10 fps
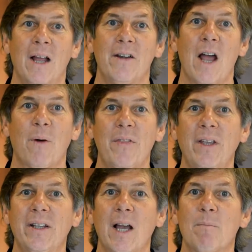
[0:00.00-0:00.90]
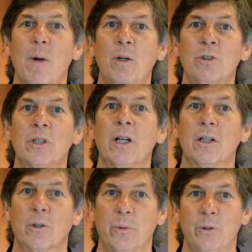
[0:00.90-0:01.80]
Now, I think that most
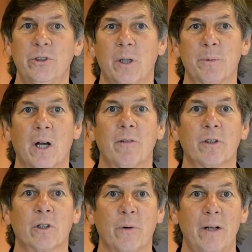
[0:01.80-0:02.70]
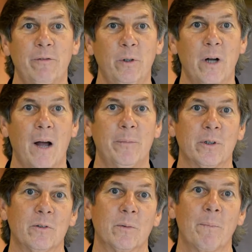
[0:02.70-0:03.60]
cruise ships offer great food
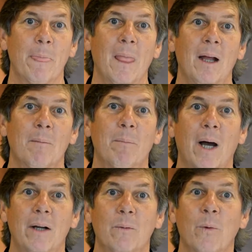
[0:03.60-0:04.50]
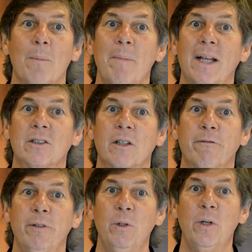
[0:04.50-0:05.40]
options, but what makes the
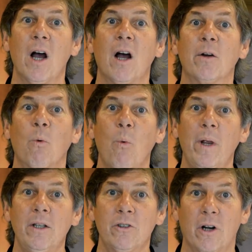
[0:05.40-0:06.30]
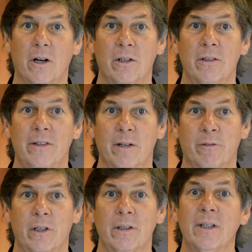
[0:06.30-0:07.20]
food on Windstar
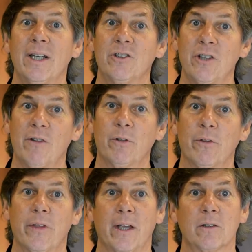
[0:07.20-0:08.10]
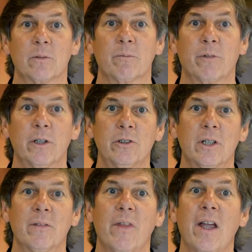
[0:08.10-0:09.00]
different is several things. First,
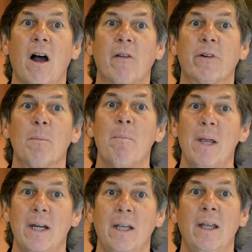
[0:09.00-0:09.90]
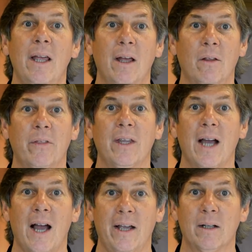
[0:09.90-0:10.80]
they offer many healthy
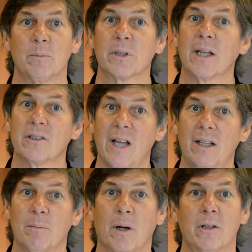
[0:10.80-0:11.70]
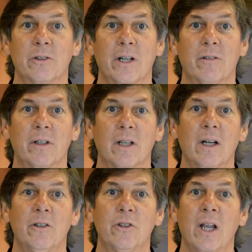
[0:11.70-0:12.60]
items like salad bars at every
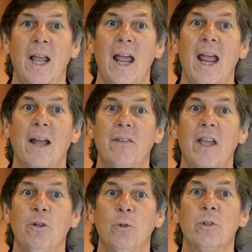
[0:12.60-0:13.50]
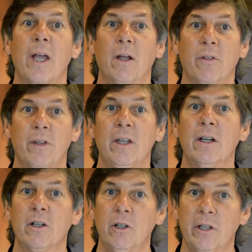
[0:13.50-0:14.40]
lunch, and they use healthy
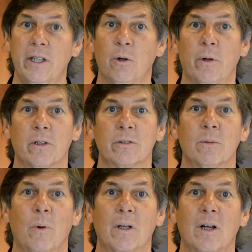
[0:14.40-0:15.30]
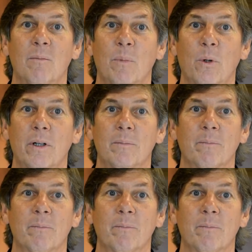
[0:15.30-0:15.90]
cooking oils while on board.